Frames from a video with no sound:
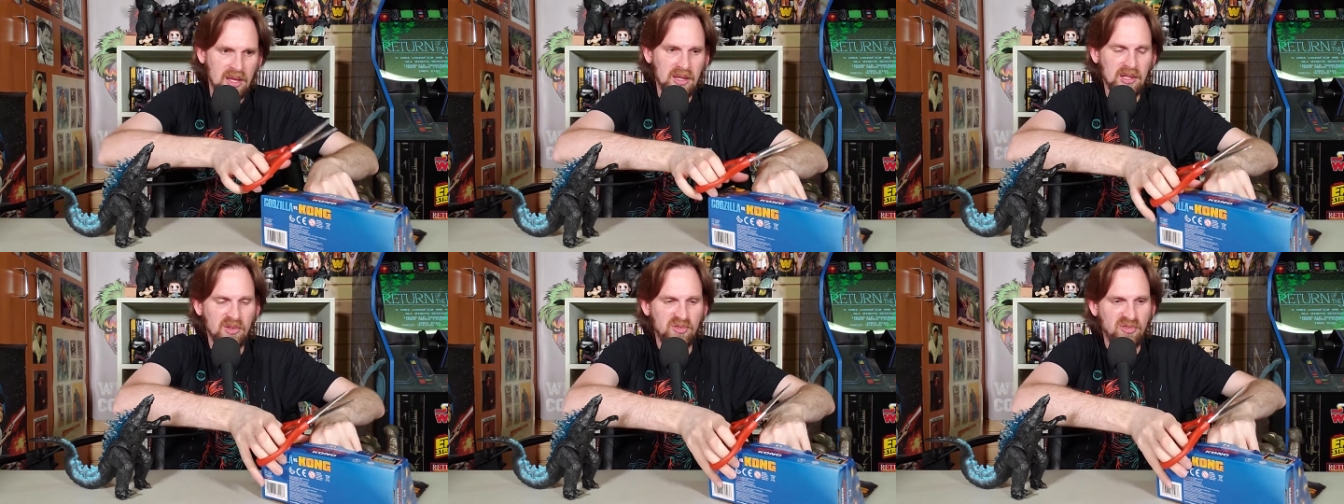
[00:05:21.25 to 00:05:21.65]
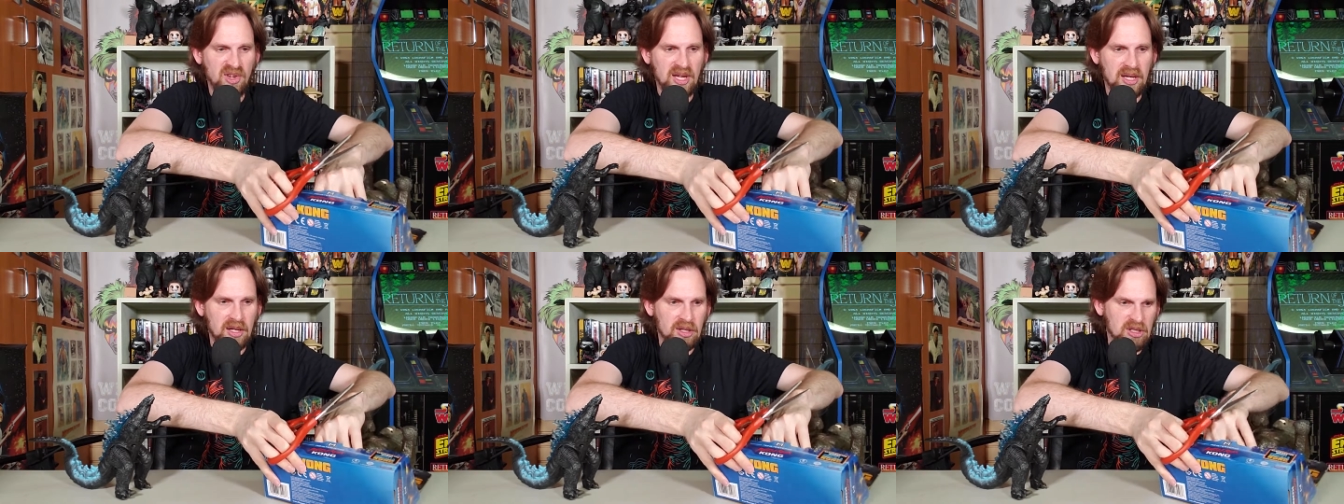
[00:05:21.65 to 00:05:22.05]
These
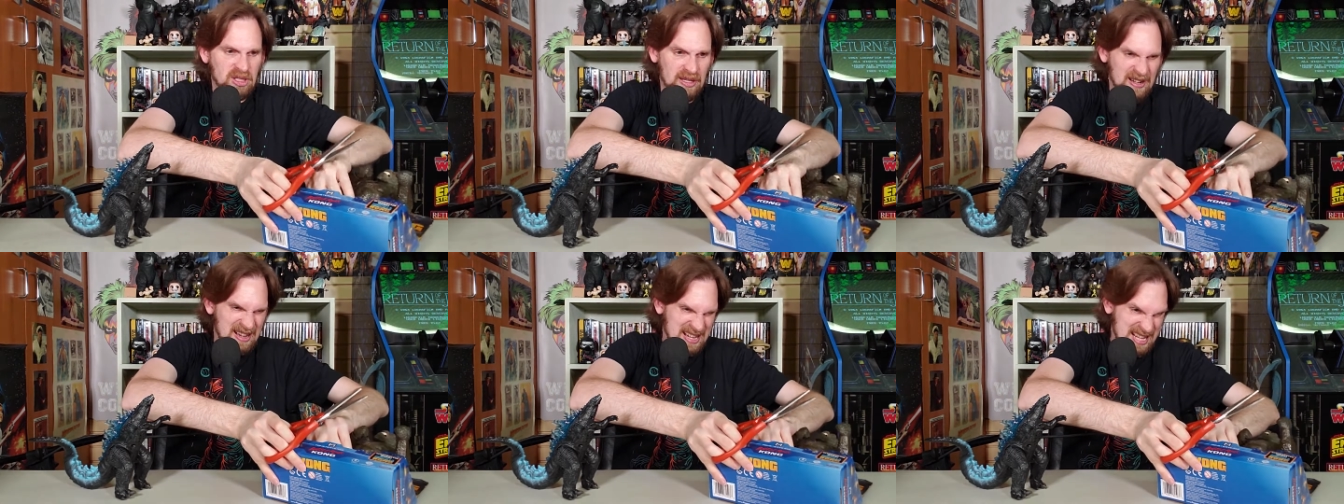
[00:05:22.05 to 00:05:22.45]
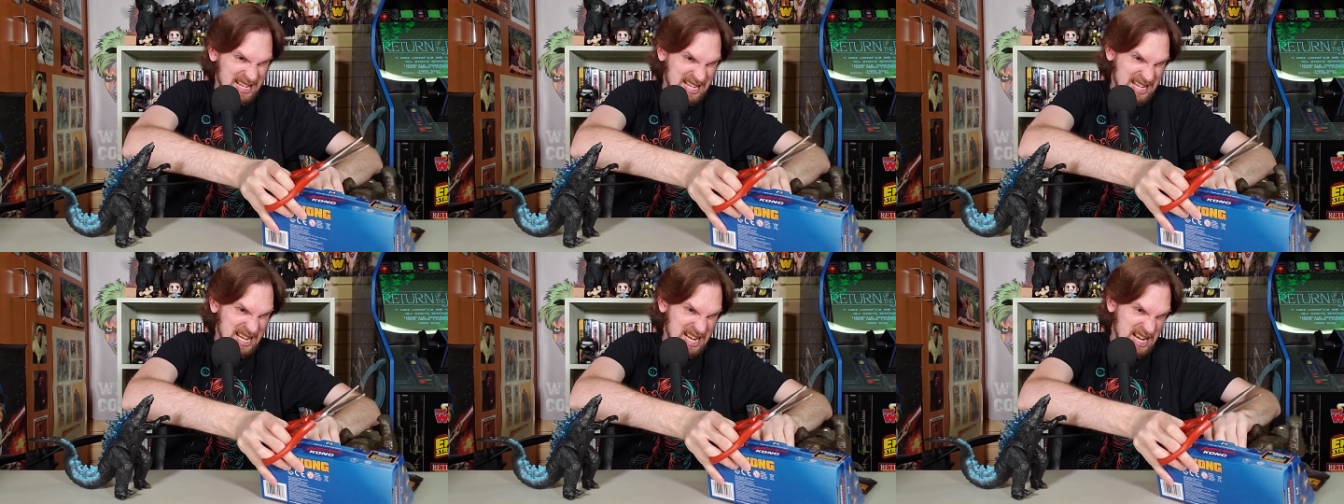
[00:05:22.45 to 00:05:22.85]
figures,
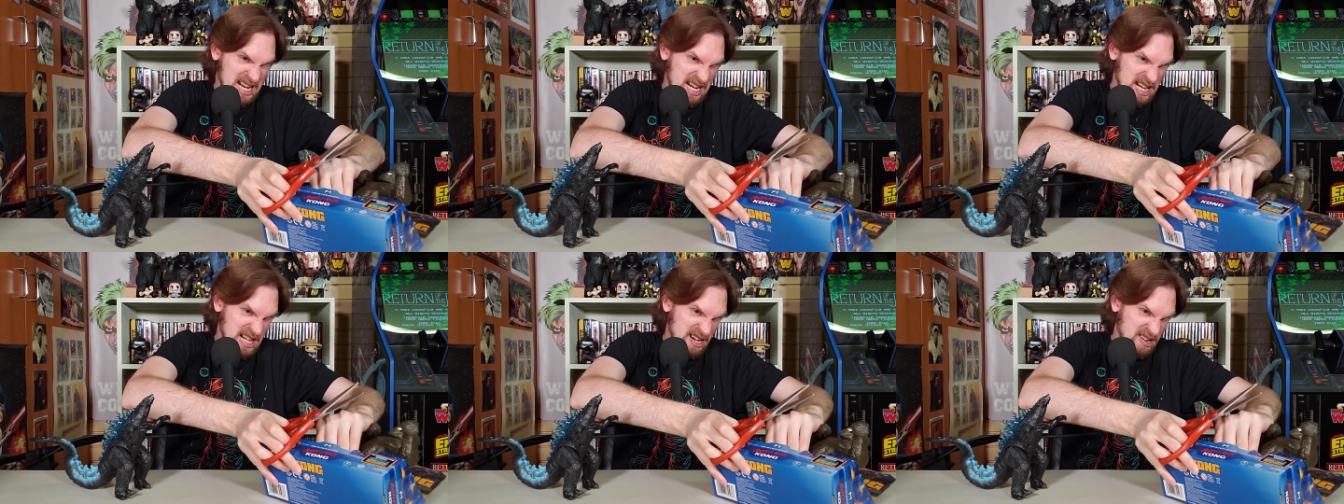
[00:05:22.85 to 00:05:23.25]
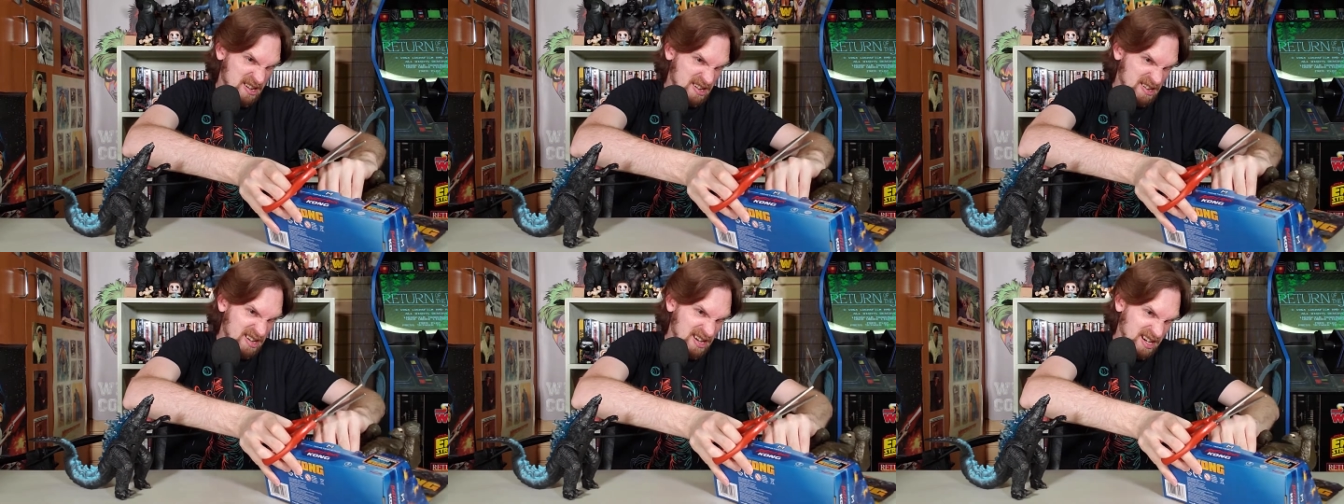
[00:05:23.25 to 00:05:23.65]
get out of there,
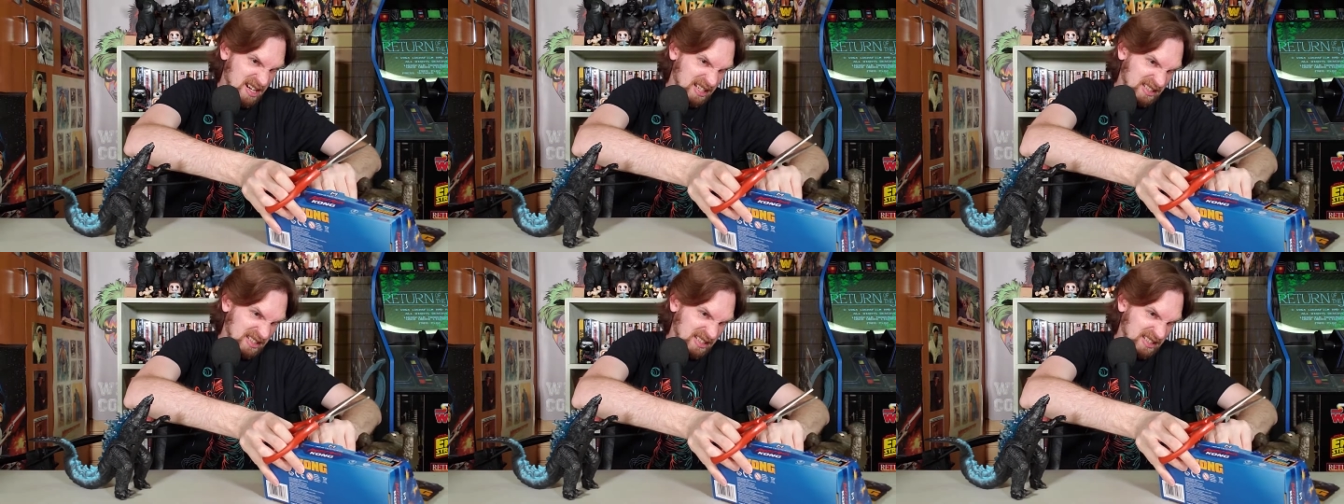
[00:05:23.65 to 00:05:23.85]
Kong.